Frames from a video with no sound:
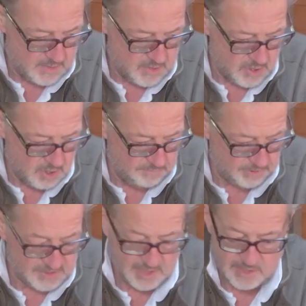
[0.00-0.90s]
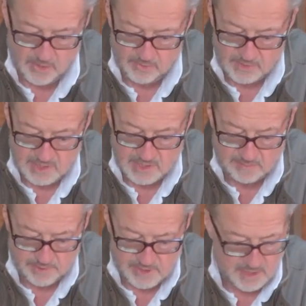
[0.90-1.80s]
your
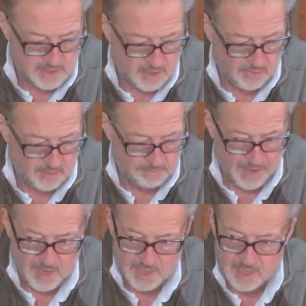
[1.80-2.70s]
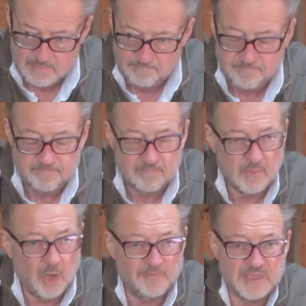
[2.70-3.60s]
sitting position on the bike,
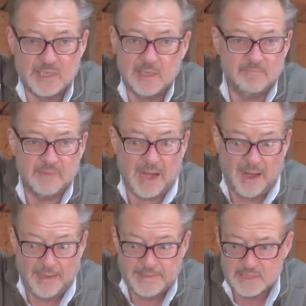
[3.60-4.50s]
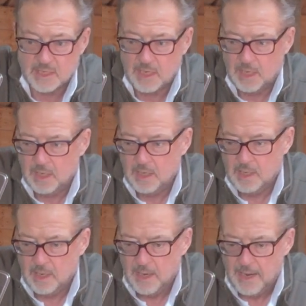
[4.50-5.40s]
obviously the height,
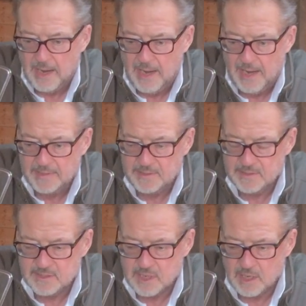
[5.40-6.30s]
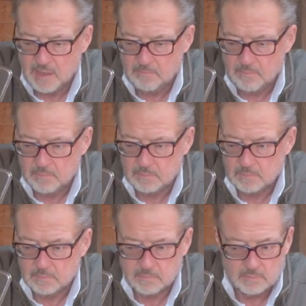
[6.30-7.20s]
and
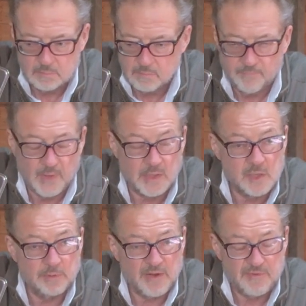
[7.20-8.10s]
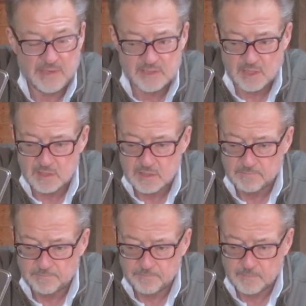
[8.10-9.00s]
your preferences.